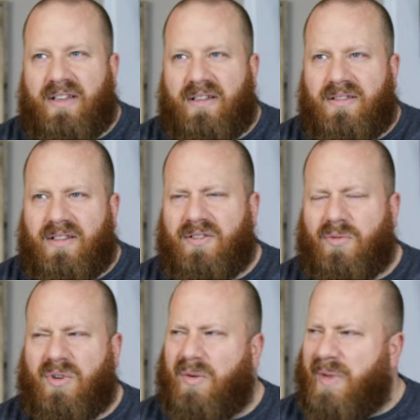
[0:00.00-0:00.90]
it's in the
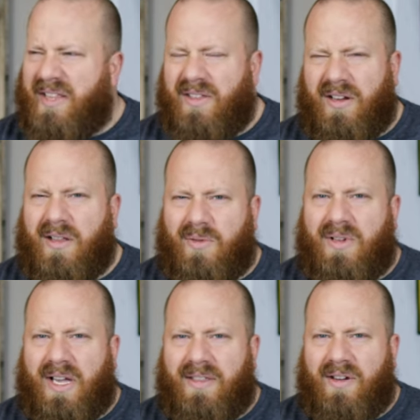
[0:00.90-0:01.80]
realm. I thought that,
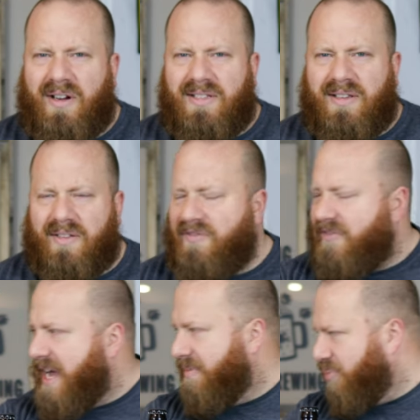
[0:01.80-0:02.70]
I thought I said
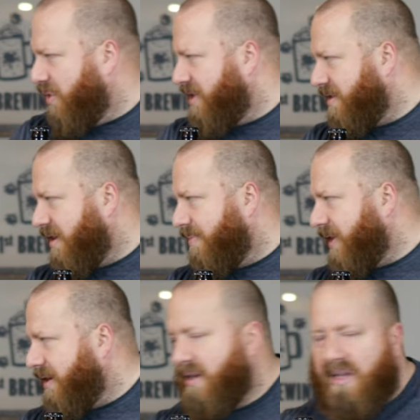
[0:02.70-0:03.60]
five point
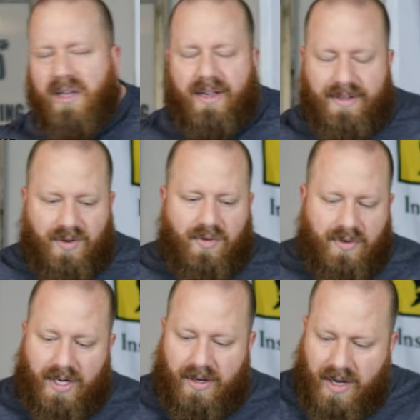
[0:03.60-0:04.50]
something. It's over
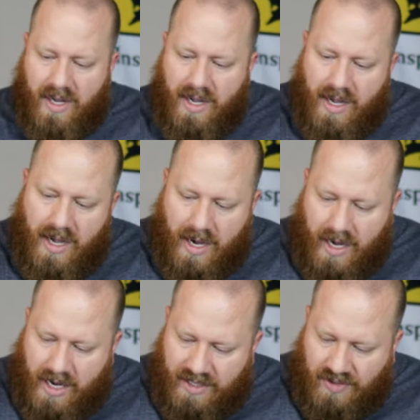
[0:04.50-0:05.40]
there.
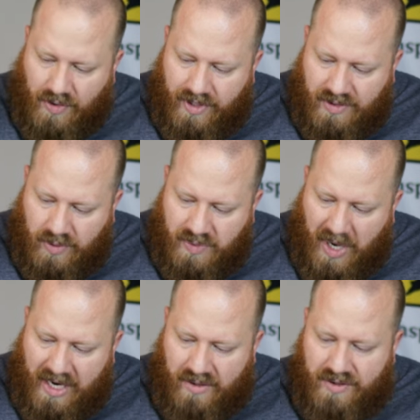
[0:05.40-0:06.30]
Uh, so this was
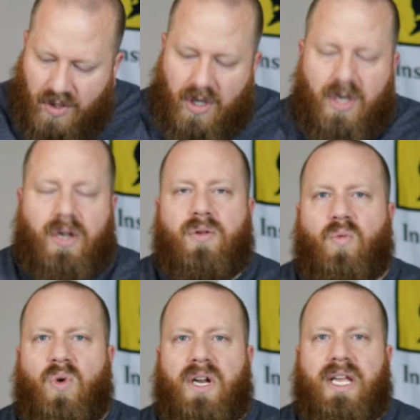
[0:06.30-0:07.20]
bottled
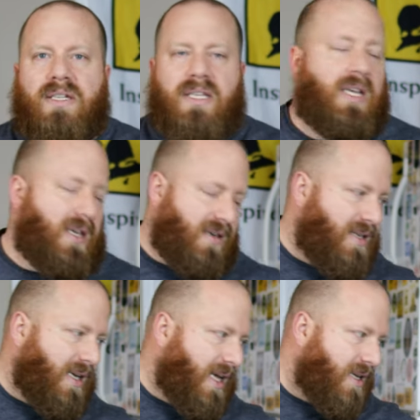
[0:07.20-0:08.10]
on one eighteen.
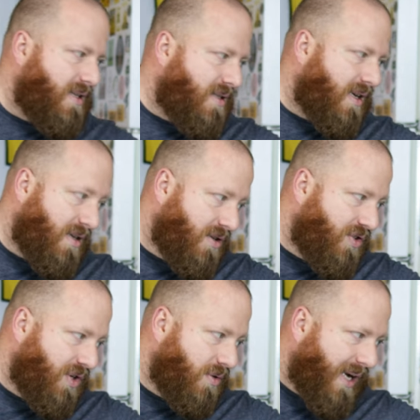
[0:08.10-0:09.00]
Today is
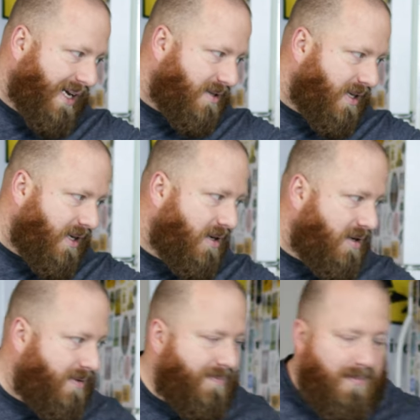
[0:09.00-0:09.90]
two eighteen.